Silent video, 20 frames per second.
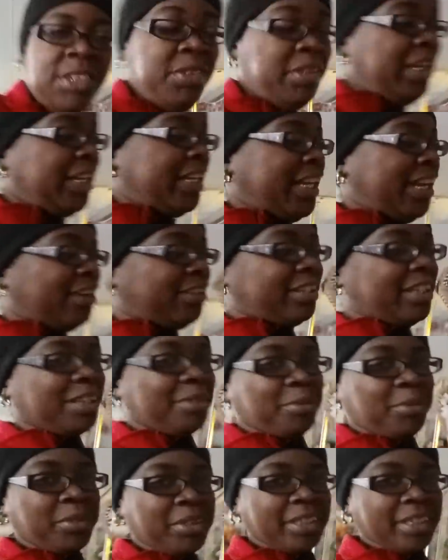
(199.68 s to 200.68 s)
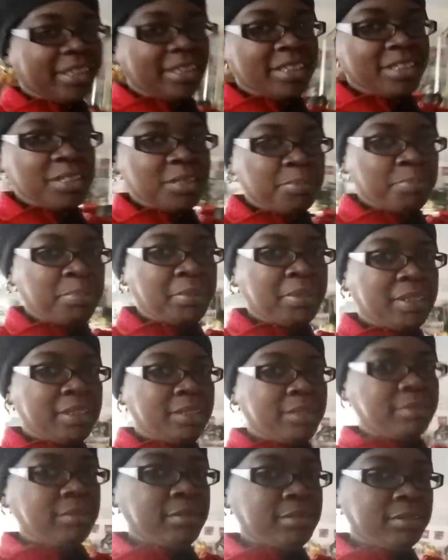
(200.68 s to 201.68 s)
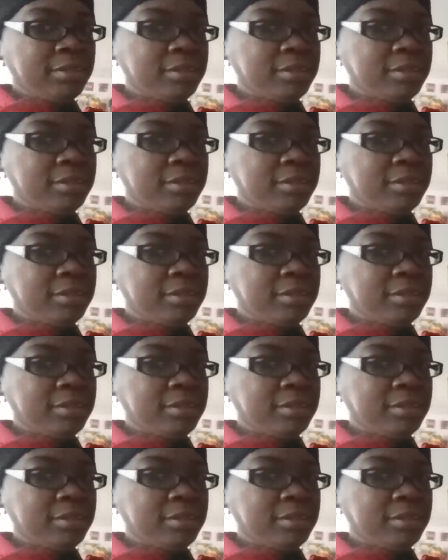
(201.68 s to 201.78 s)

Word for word: Okay, y'all, I think I'm gonna get this pillow.